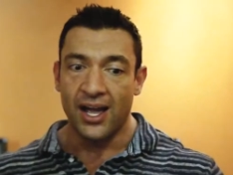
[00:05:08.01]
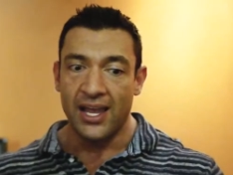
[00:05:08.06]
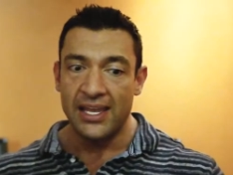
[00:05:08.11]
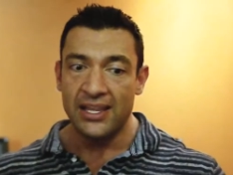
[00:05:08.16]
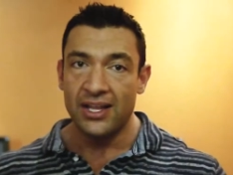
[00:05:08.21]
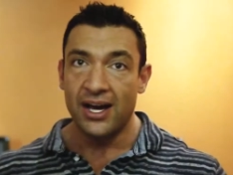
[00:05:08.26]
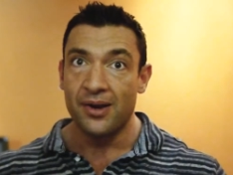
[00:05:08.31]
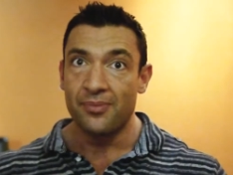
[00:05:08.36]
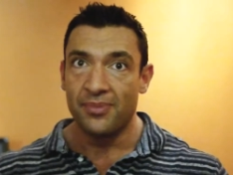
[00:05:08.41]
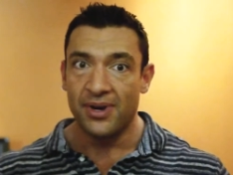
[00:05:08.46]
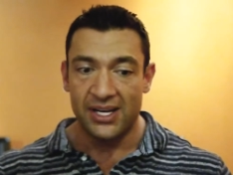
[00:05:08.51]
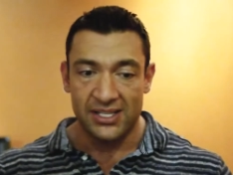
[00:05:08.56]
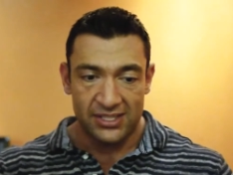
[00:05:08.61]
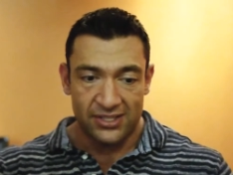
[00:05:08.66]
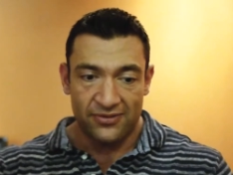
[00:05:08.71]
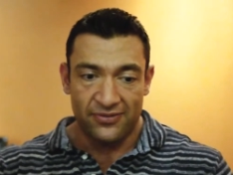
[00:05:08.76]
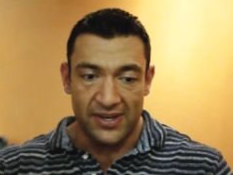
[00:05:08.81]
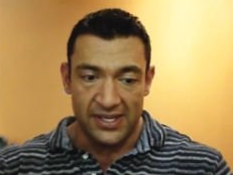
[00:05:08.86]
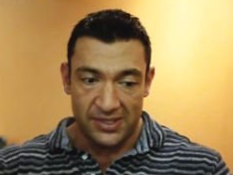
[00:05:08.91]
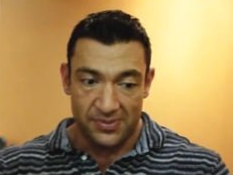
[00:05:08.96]
Elon
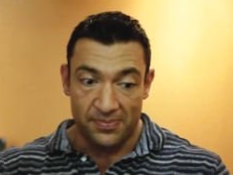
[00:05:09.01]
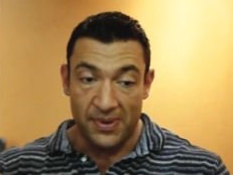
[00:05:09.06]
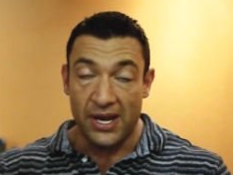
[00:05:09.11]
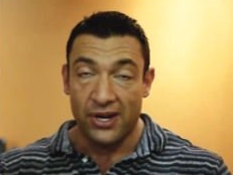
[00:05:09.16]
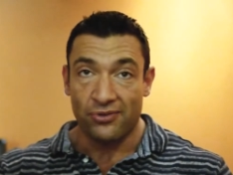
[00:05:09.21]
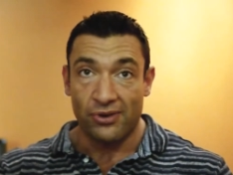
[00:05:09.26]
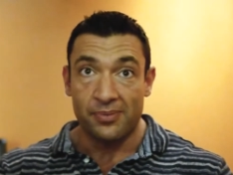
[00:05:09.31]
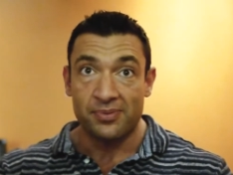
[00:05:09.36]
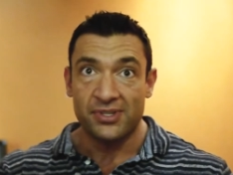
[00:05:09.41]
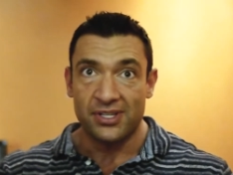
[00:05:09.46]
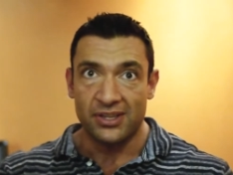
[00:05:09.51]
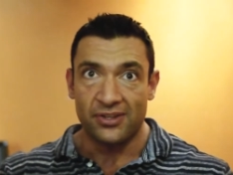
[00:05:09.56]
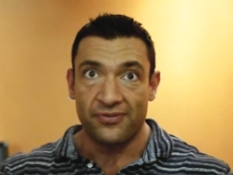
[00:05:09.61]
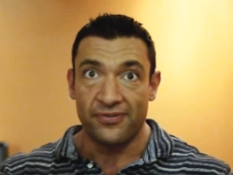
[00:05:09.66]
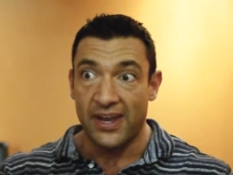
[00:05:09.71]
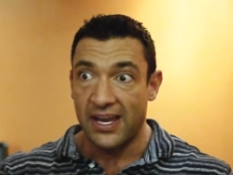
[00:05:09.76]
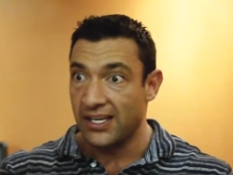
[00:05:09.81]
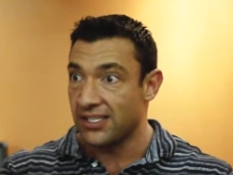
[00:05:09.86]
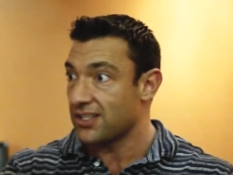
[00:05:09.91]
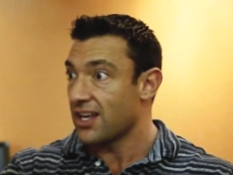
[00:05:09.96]
Musk faced bankruptcy in the
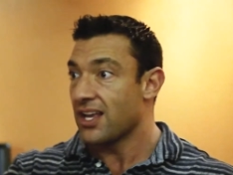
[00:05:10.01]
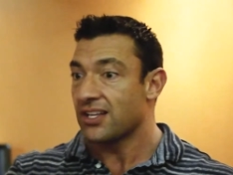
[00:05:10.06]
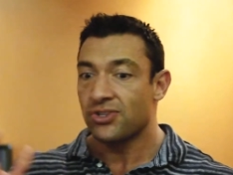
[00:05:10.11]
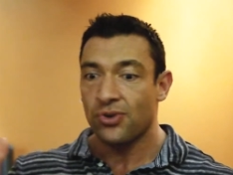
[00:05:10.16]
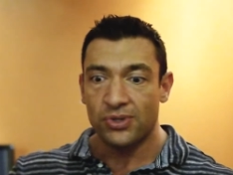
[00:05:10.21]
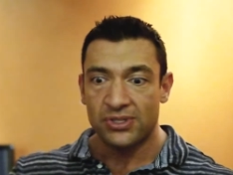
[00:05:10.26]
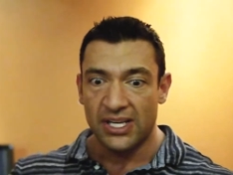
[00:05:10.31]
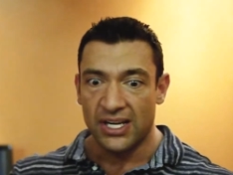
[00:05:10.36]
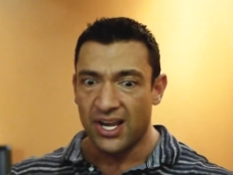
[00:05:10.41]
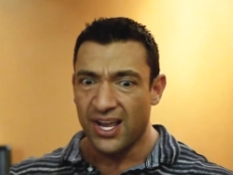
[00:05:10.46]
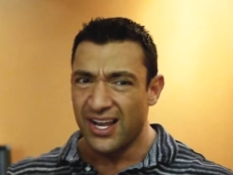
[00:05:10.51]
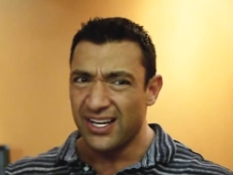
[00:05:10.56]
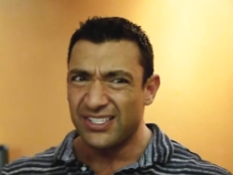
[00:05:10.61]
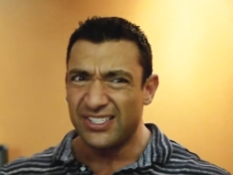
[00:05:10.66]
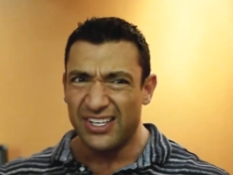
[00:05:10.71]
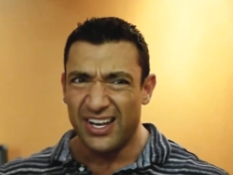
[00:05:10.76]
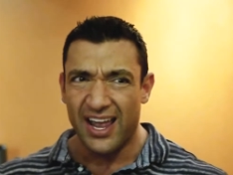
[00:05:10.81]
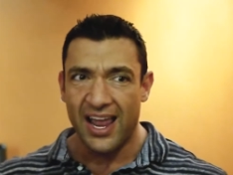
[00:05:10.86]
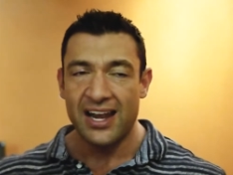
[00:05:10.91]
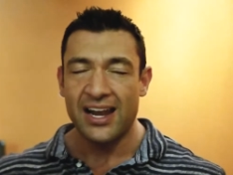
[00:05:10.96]
face, so it's like,
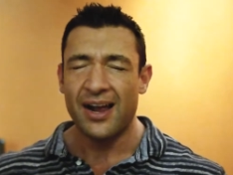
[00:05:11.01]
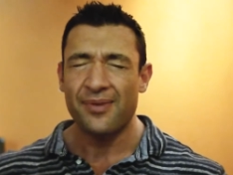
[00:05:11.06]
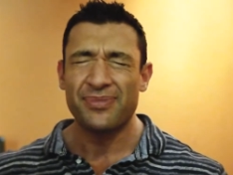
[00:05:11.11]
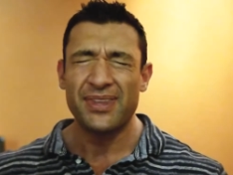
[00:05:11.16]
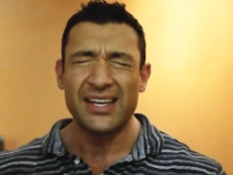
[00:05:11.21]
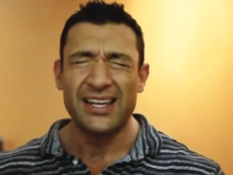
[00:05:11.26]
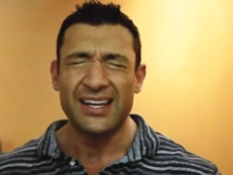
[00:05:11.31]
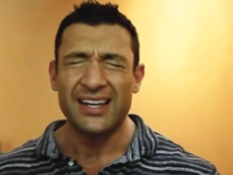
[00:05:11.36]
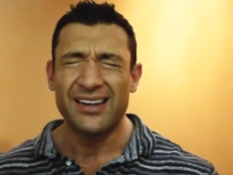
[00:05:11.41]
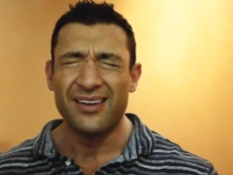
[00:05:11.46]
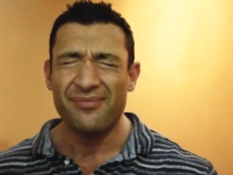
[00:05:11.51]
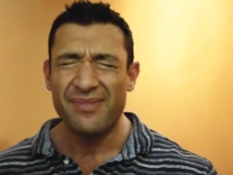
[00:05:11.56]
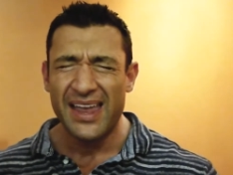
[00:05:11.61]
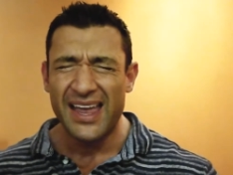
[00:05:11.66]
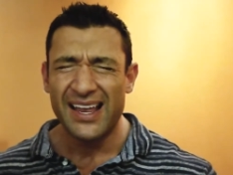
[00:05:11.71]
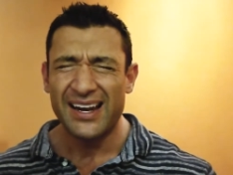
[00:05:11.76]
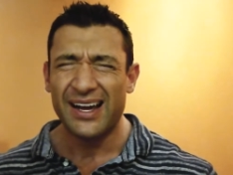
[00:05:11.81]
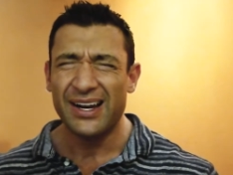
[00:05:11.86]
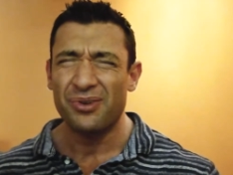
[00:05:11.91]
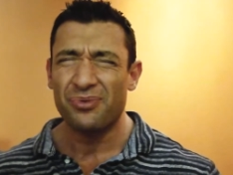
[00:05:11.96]
and I'm thinking,
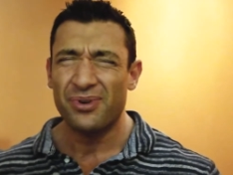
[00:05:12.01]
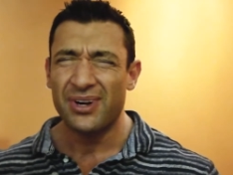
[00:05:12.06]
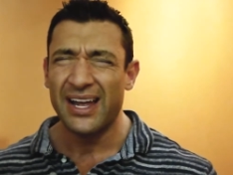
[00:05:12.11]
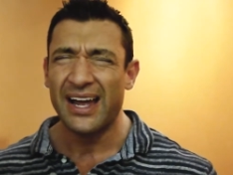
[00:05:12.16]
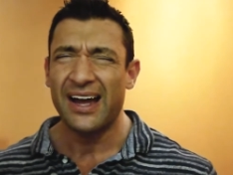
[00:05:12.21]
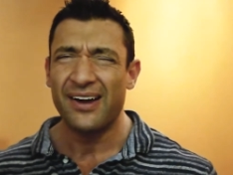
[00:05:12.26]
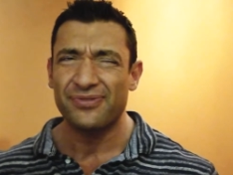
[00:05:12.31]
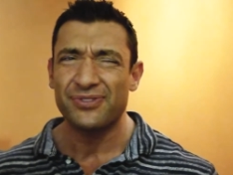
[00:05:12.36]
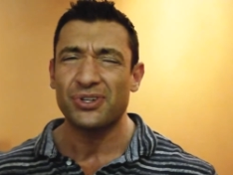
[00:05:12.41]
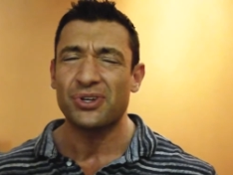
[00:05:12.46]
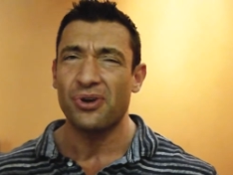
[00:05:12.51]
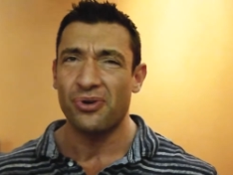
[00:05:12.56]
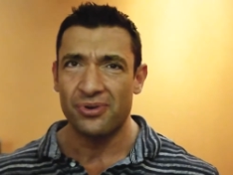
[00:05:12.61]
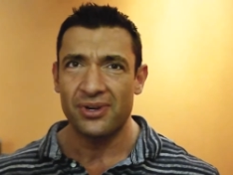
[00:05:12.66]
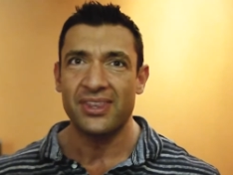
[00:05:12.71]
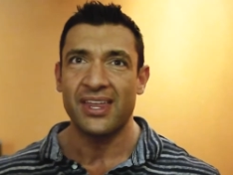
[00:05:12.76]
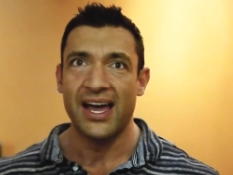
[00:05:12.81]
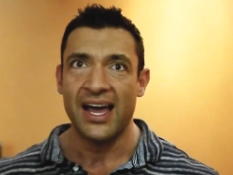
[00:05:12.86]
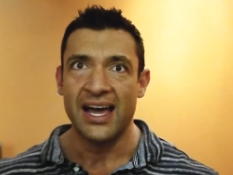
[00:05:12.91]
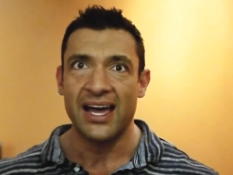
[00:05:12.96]
man, I don't want to have to go
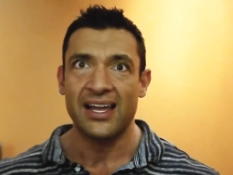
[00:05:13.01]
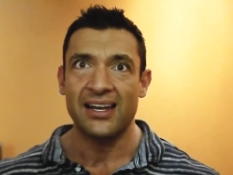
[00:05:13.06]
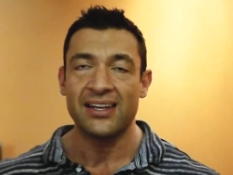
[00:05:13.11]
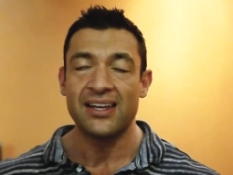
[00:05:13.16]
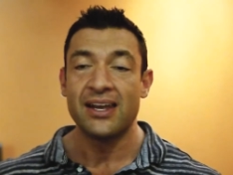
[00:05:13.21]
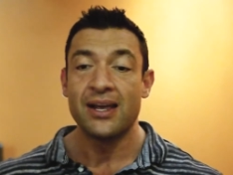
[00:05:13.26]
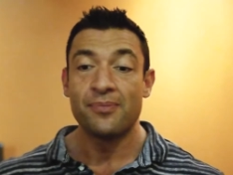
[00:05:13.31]
to that.